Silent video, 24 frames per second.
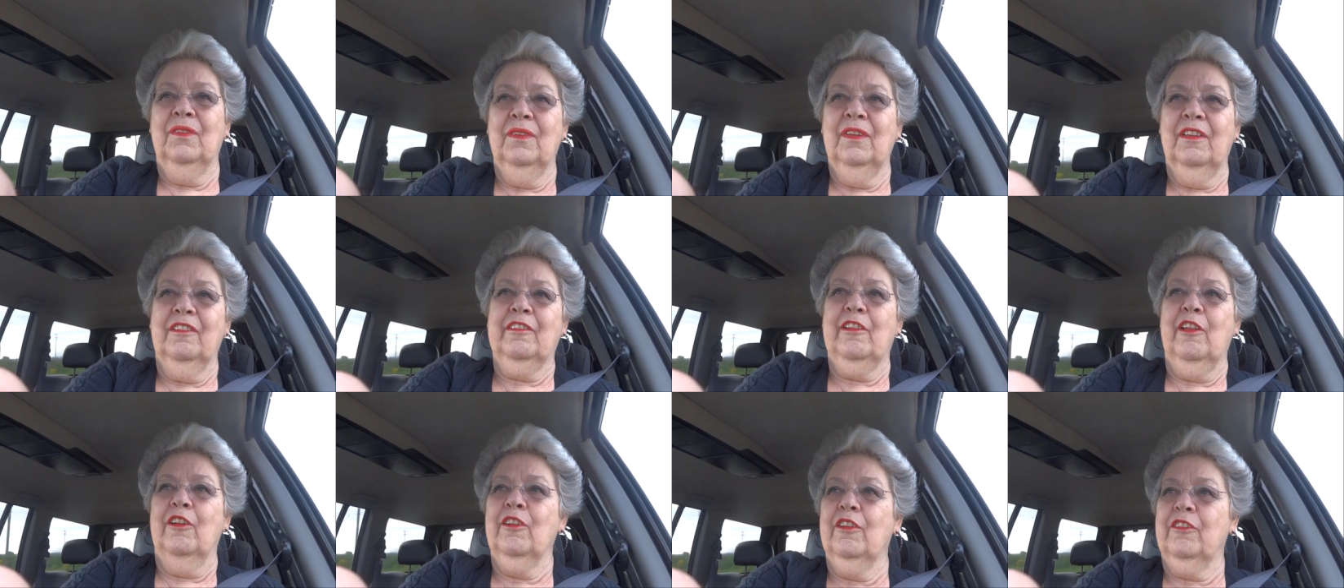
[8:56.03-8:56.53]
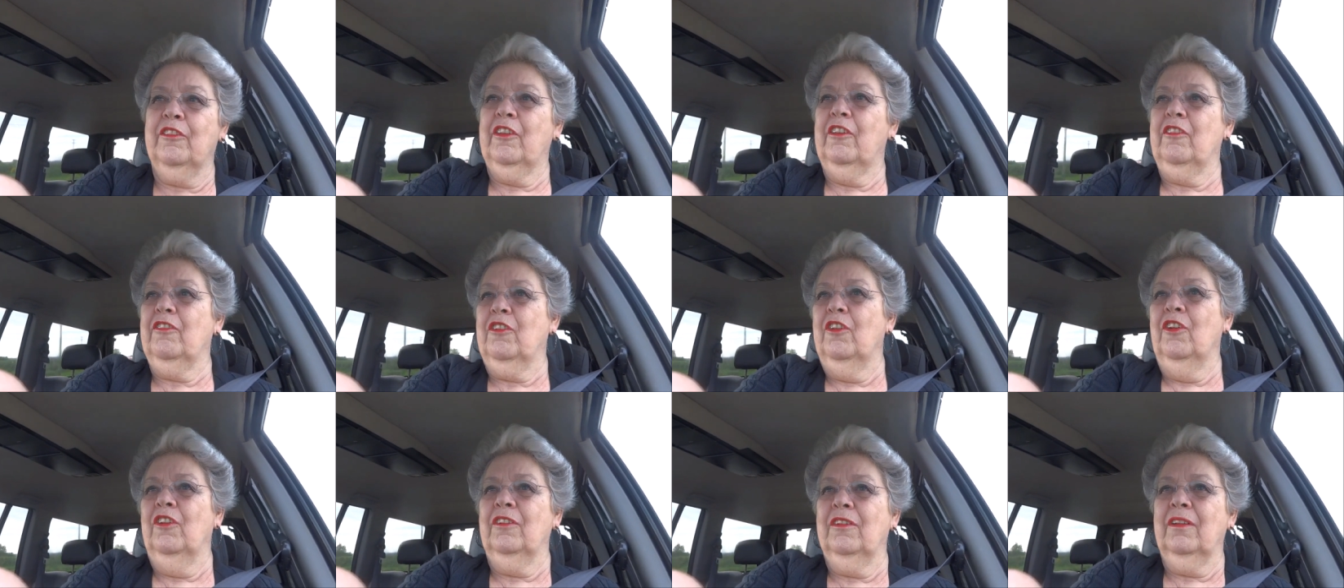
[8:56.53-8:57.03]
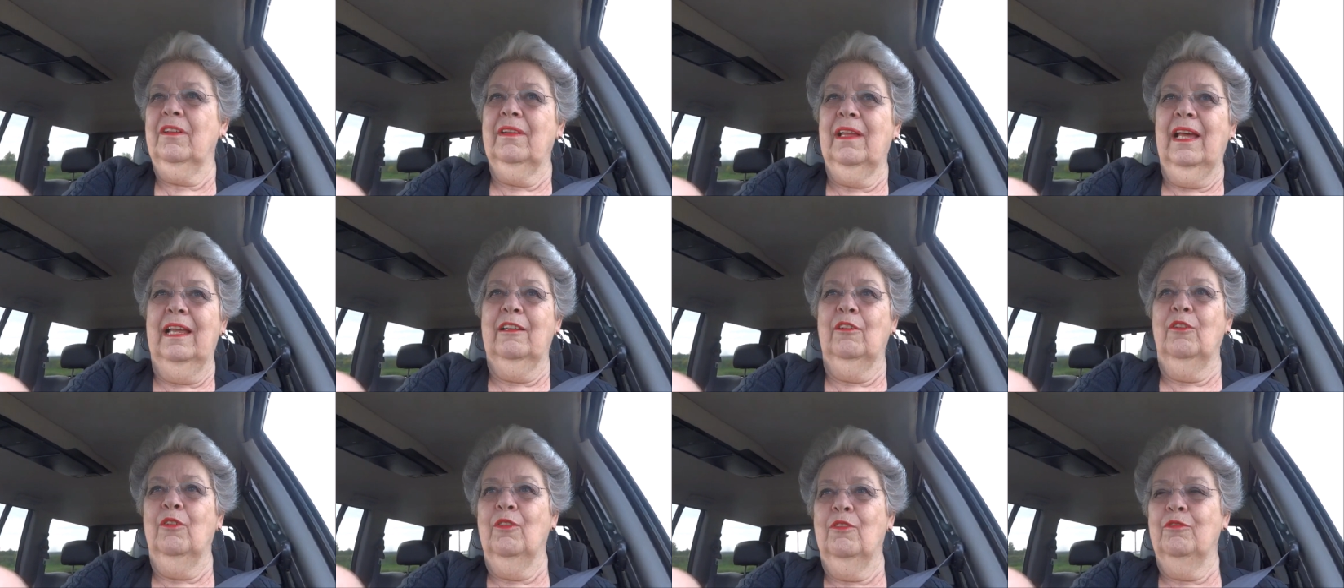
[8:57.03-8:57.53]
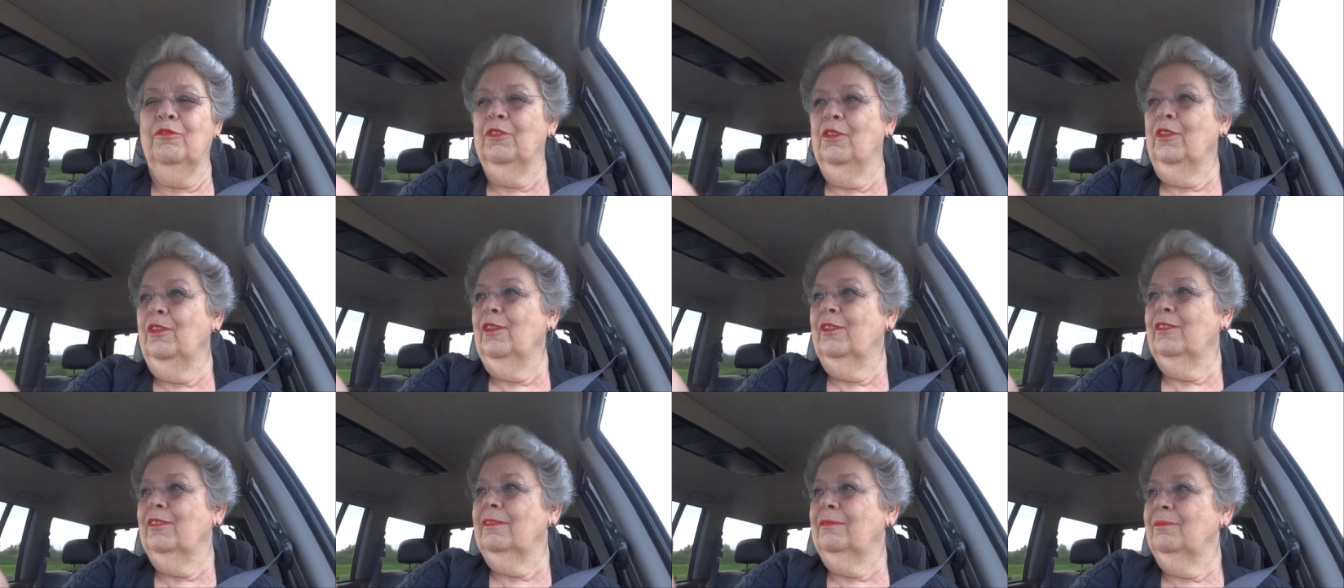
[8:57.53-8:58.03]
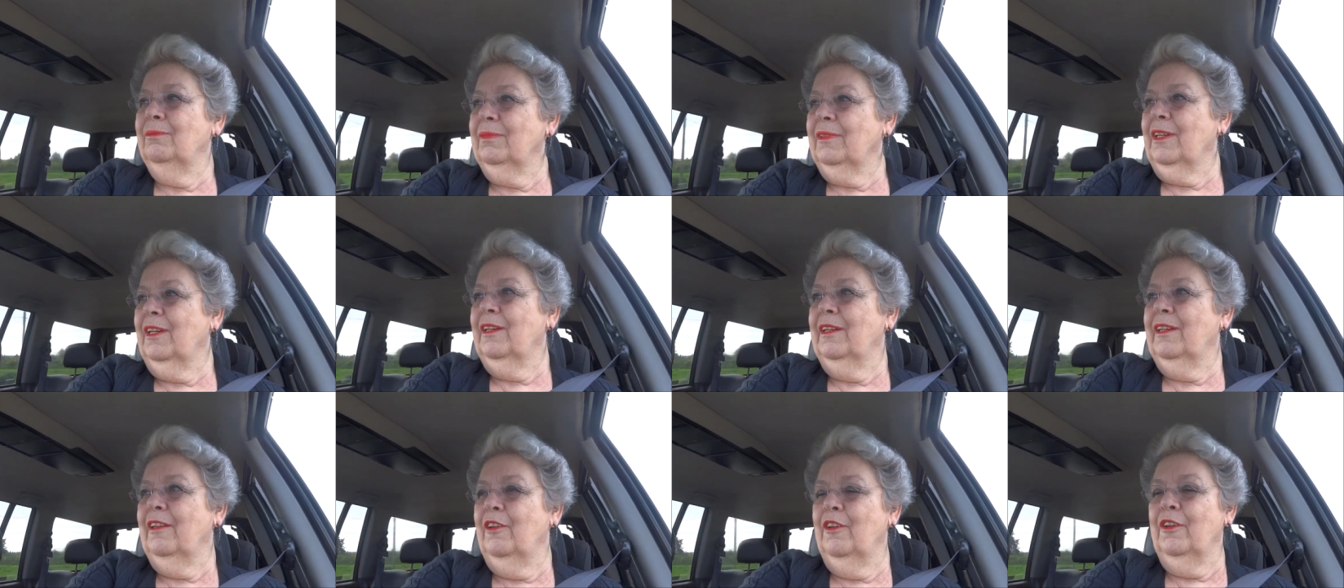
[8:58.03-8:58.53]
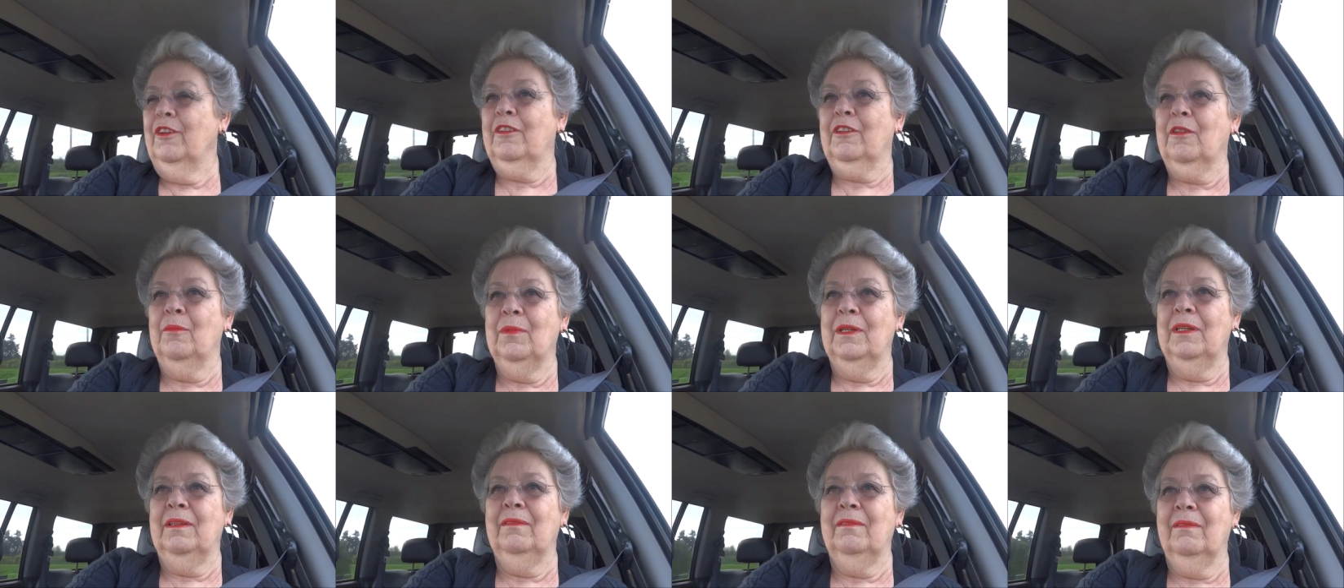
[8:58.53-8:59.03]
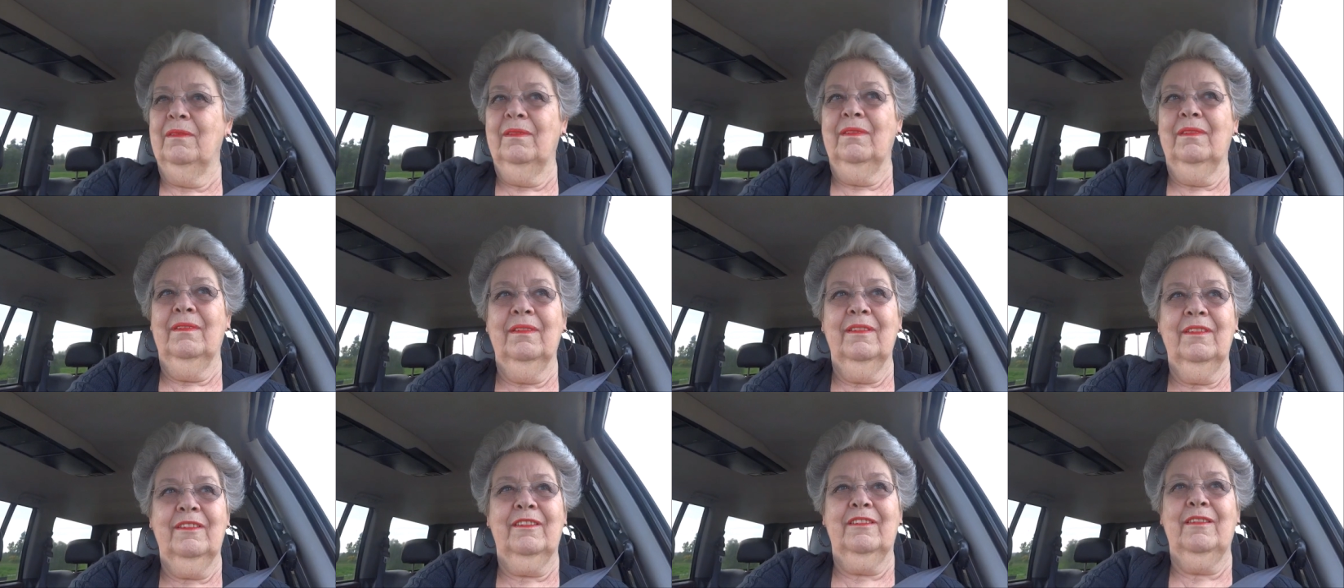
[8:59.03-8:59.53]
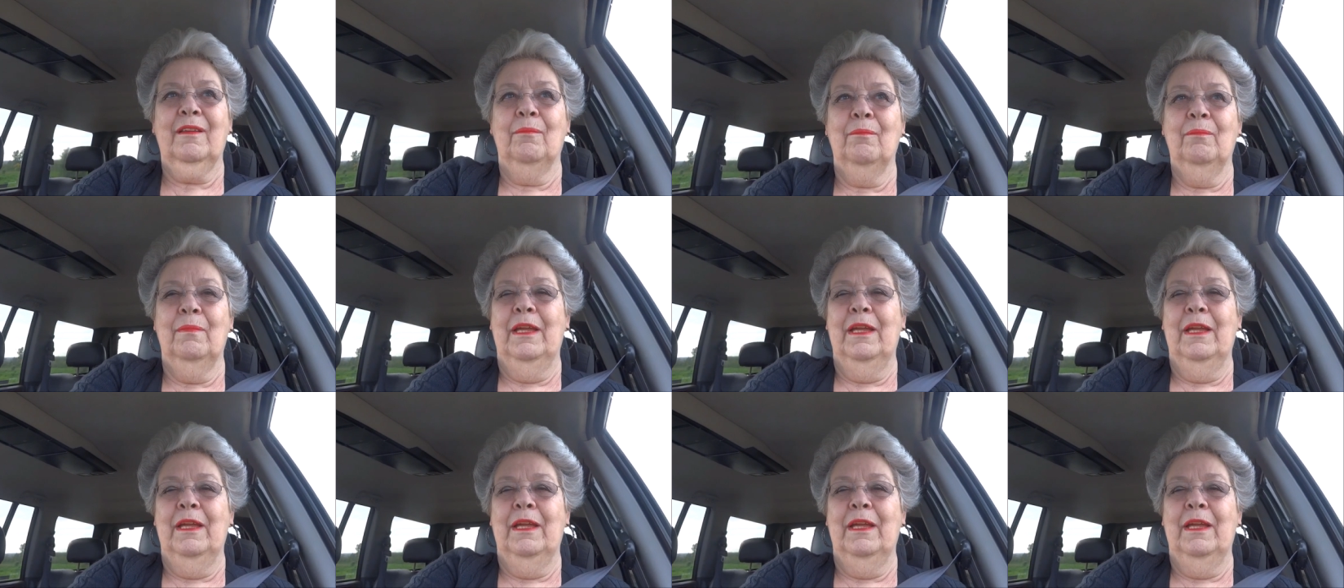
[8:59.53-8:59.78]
as long as it's not unlawful or going to hurt them in some